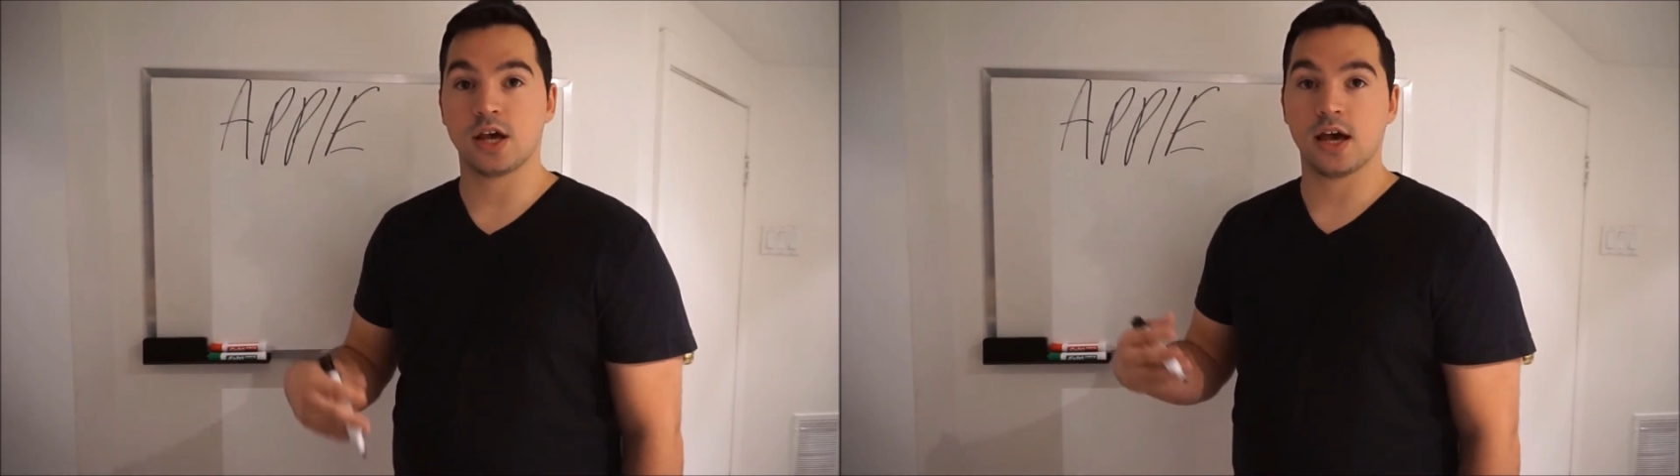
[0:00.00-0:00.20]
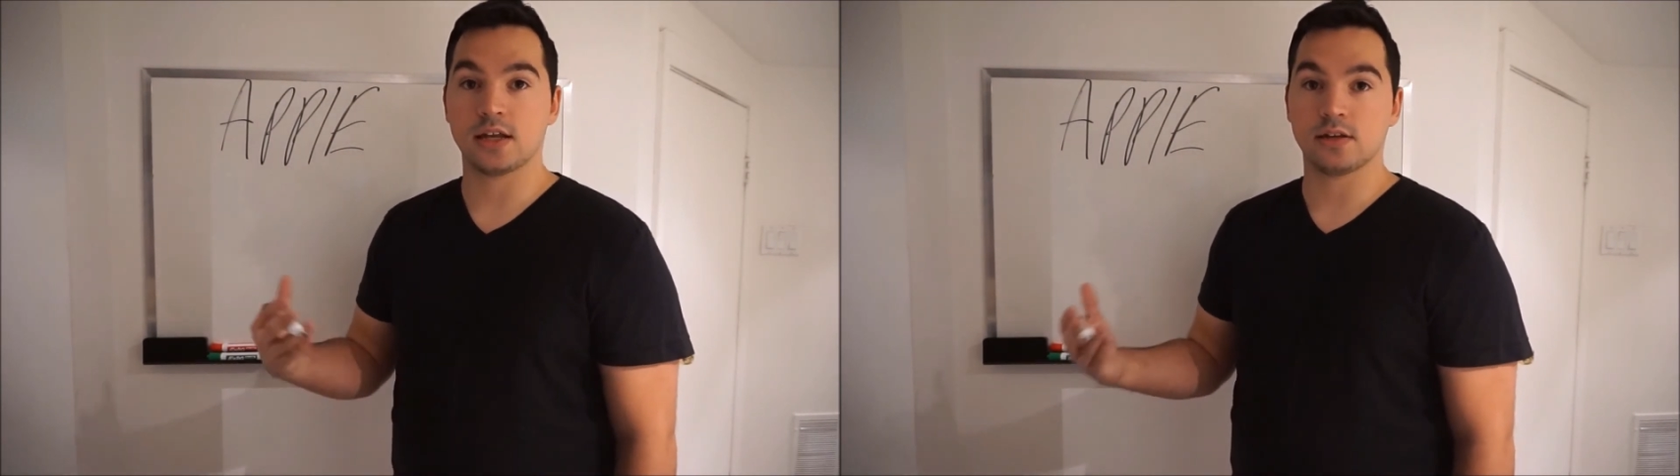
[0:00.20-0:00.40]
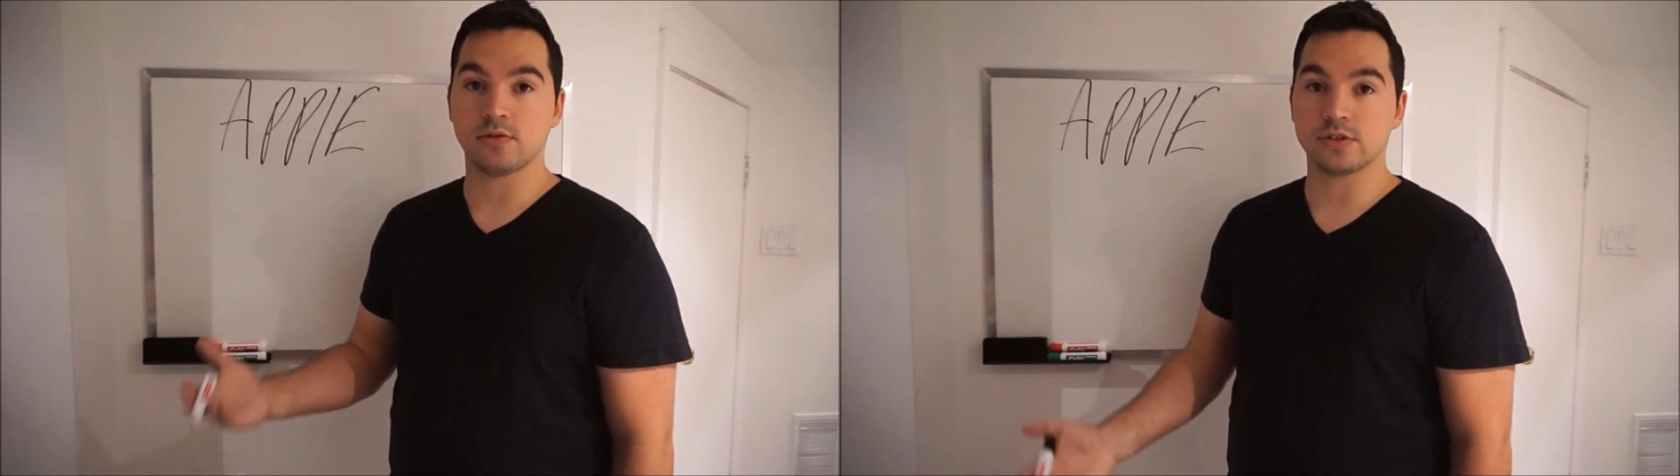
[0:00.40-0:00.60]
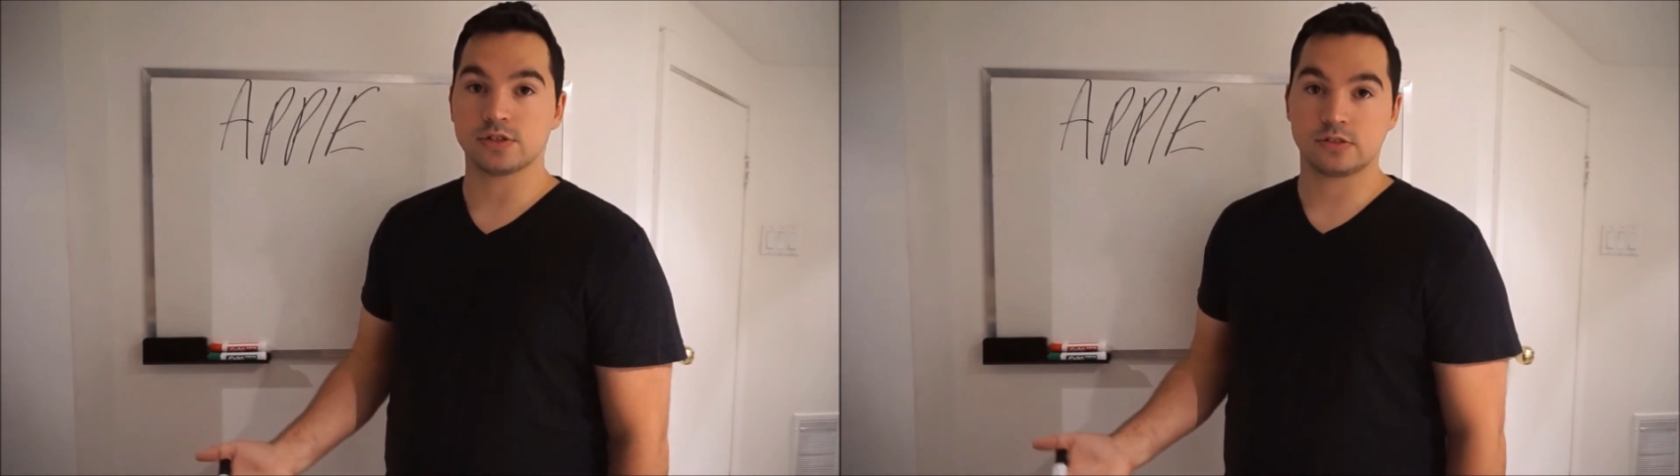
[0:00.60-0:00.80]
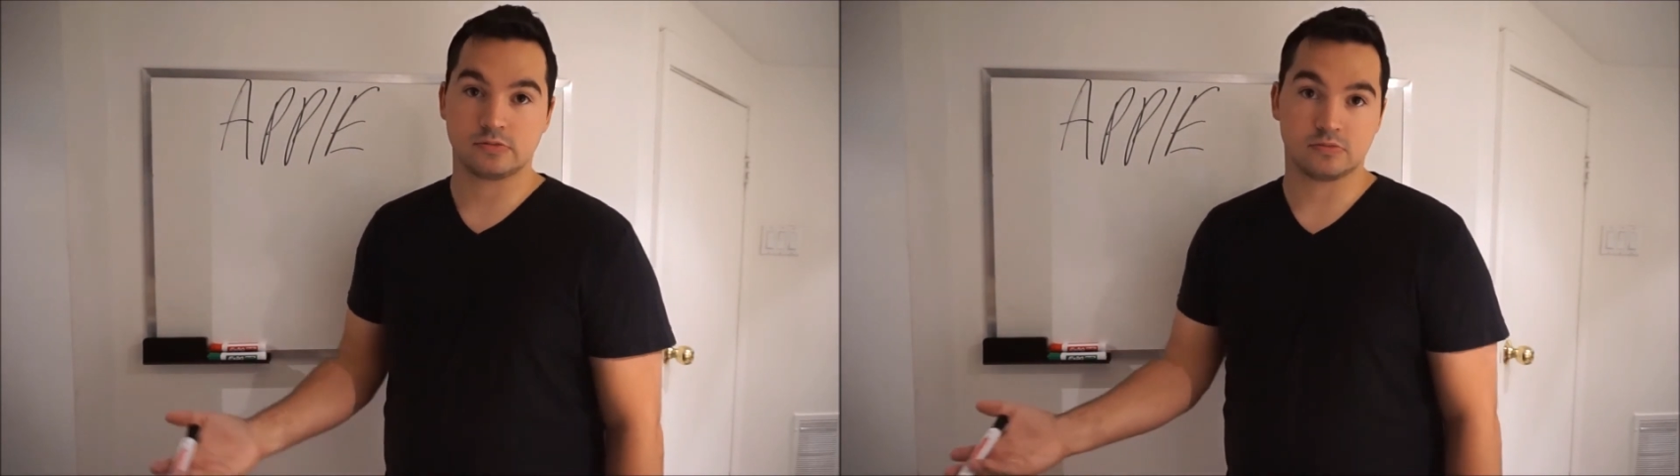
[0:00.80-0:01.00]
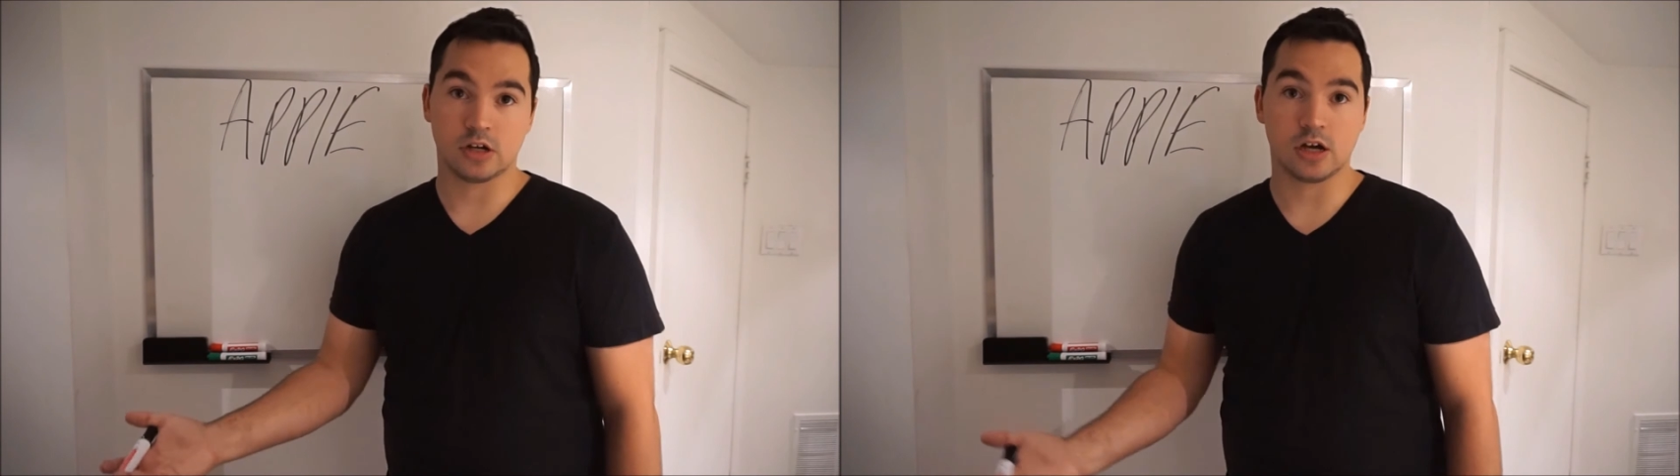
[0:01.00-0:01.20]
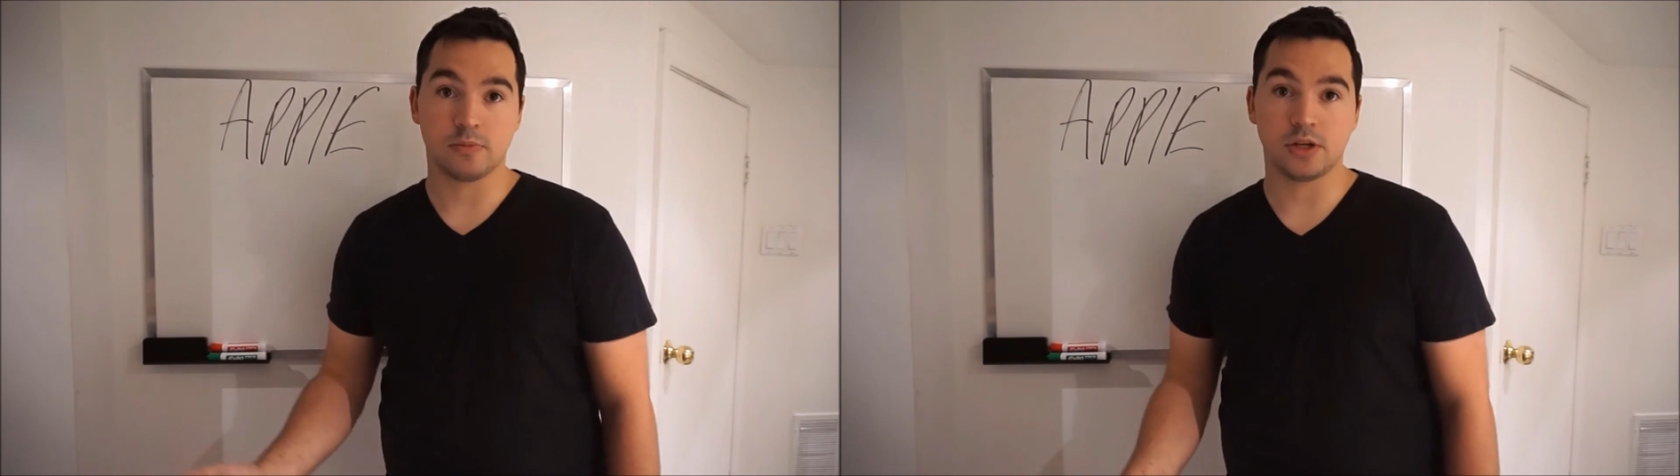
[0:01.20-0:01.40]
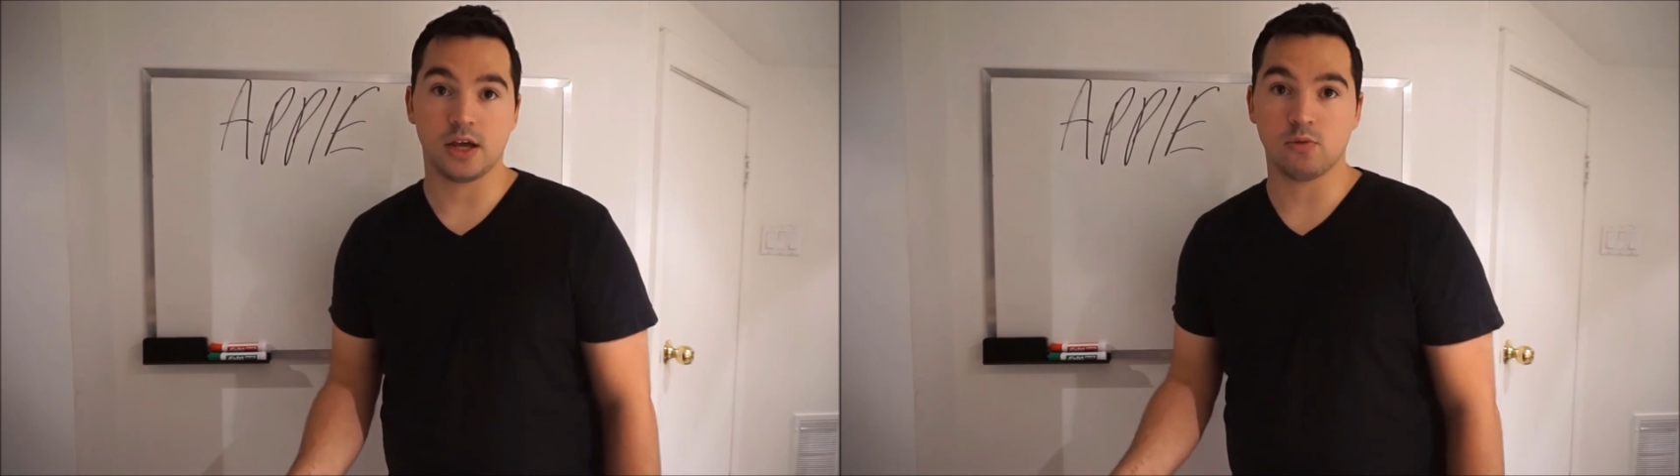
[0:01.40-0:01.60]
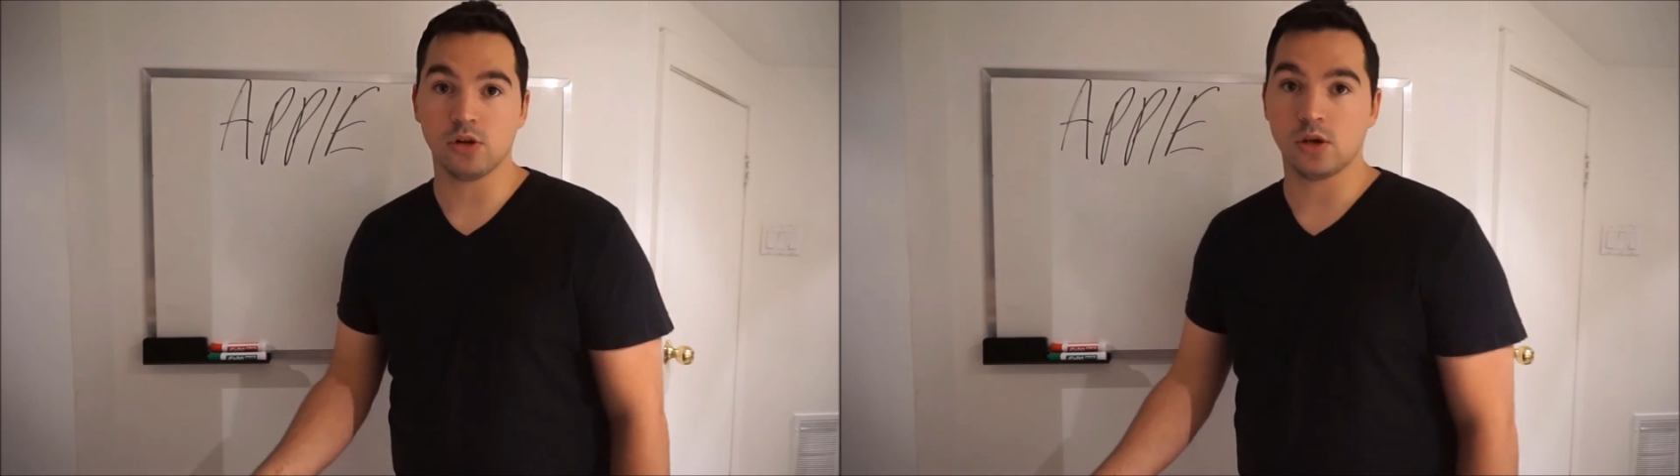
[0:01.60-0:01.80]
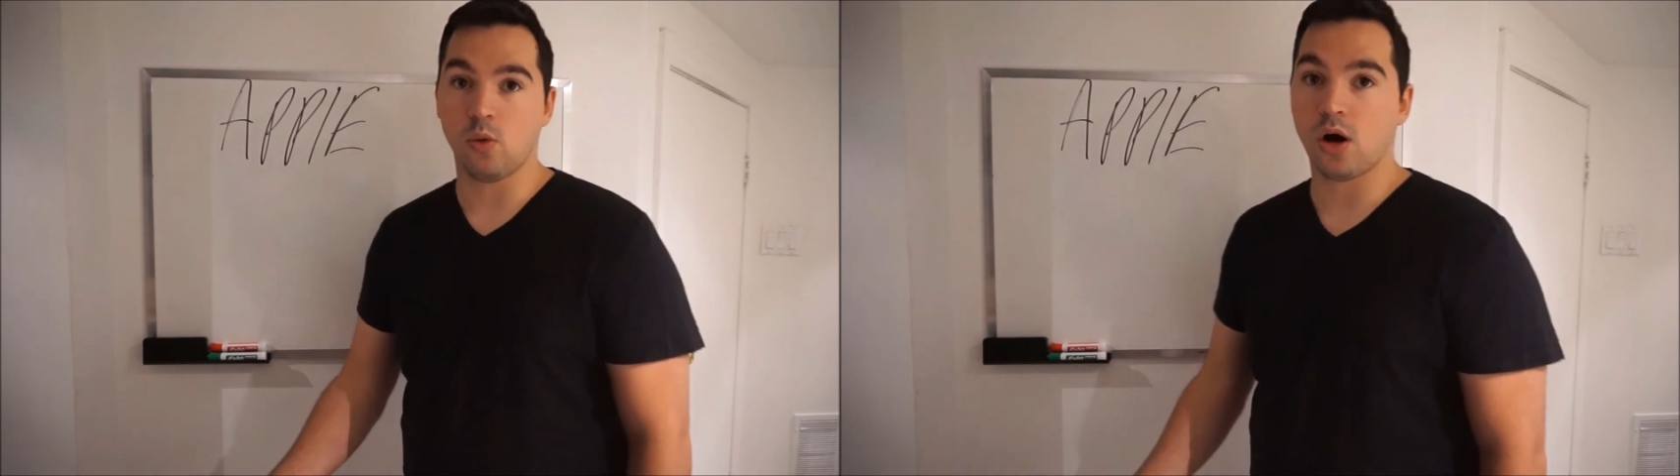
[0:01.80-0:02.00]
and it was a company I
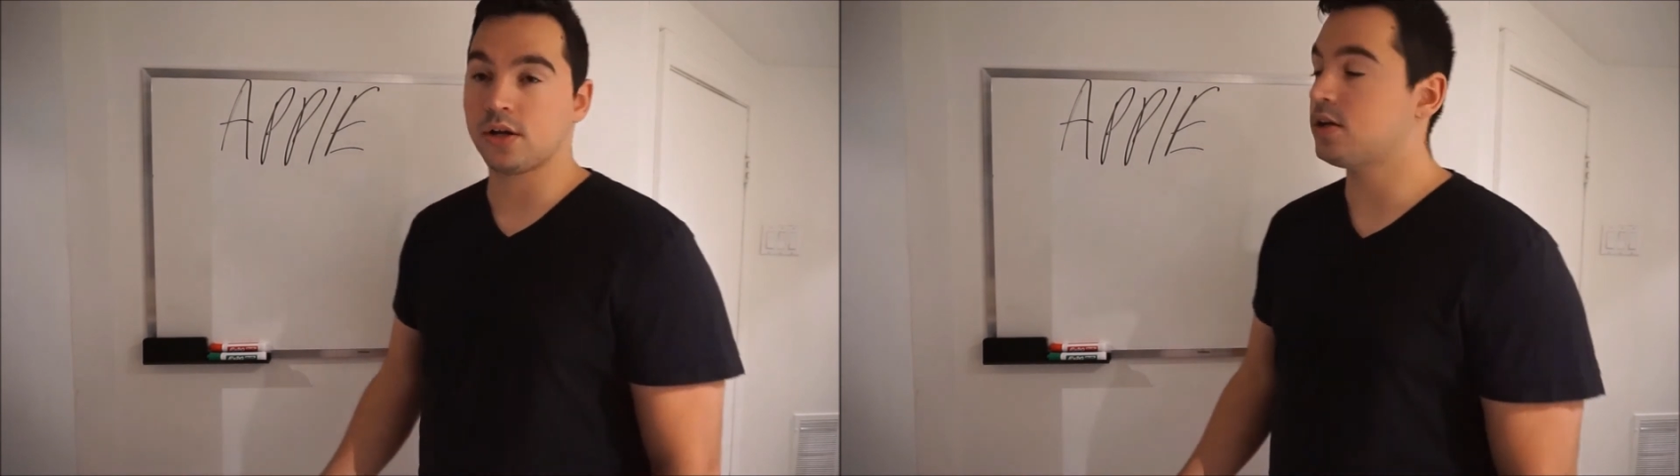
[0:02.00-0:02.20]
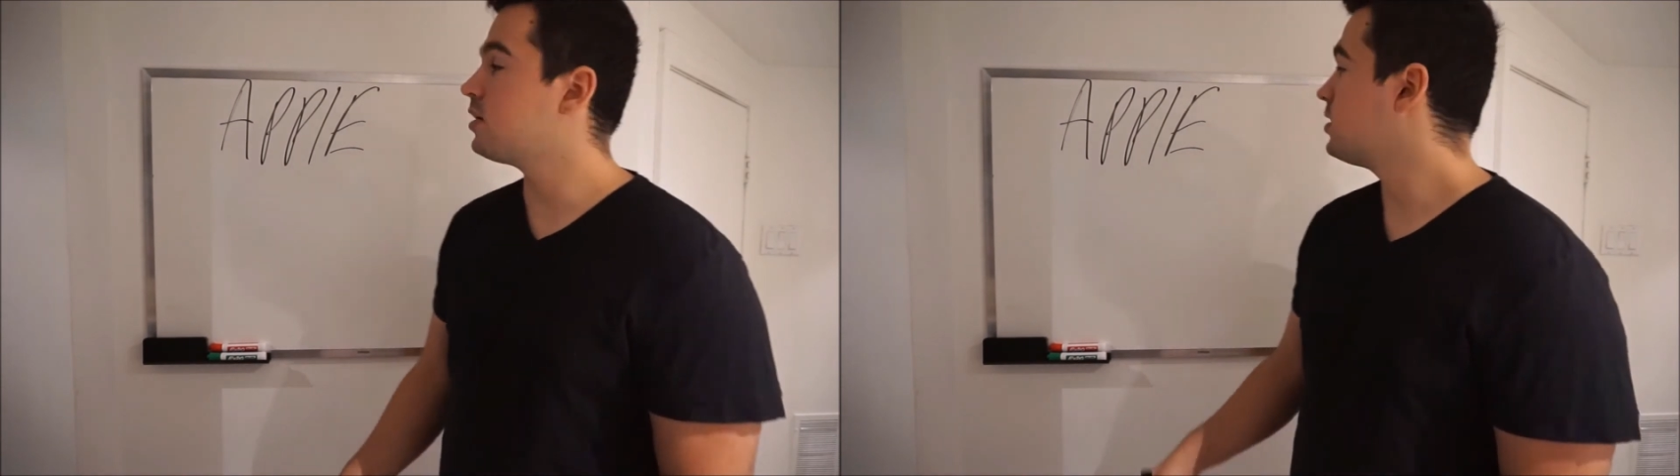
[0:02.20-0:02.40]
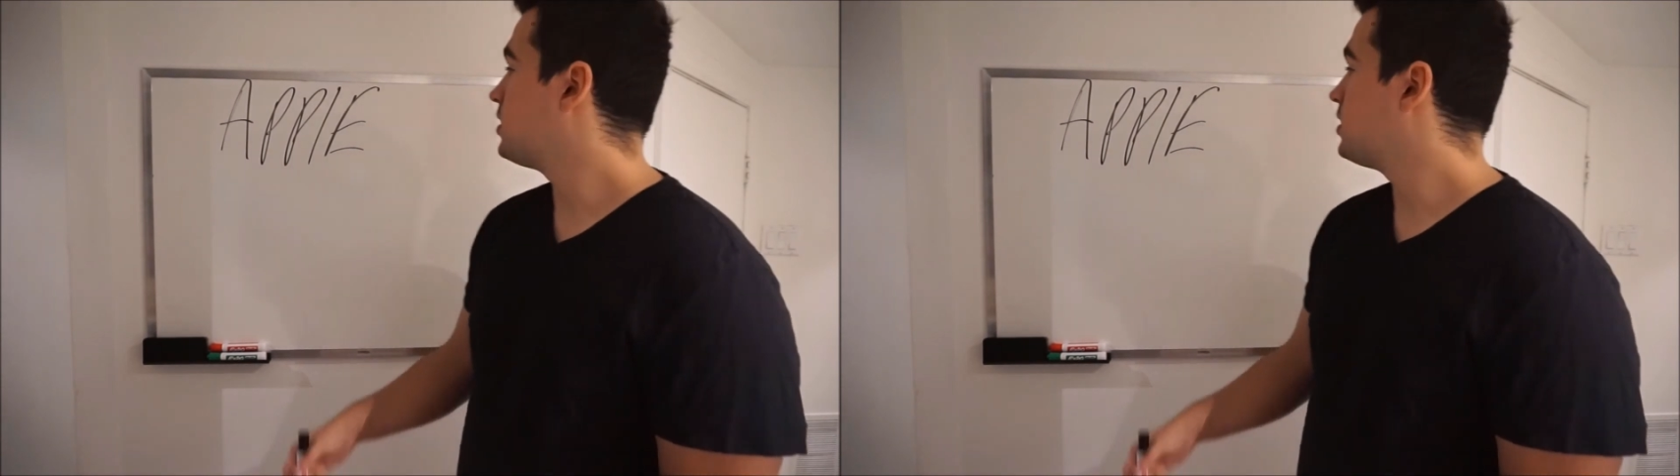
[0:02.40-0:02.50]
really wanted.